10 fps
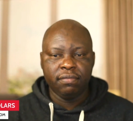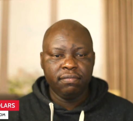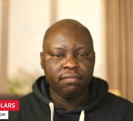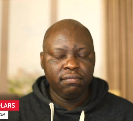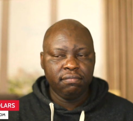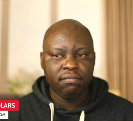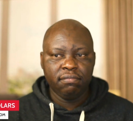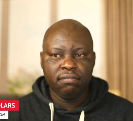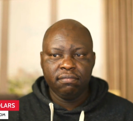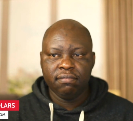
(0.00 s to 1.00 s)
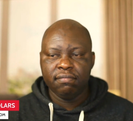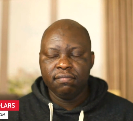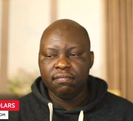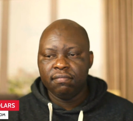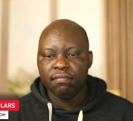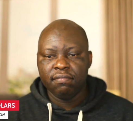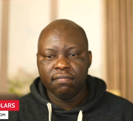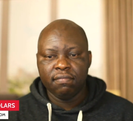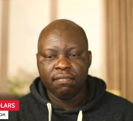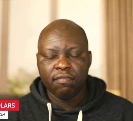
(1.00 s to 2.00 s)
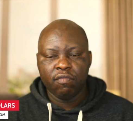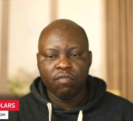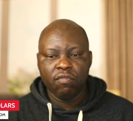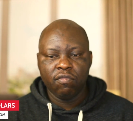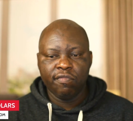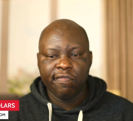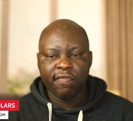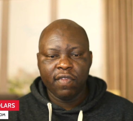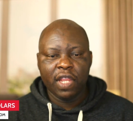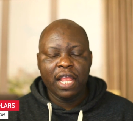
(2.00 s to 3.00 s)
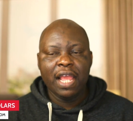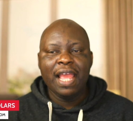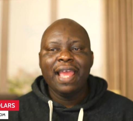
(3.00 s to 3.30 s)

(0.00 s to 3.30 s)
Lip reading: Nobody speaks.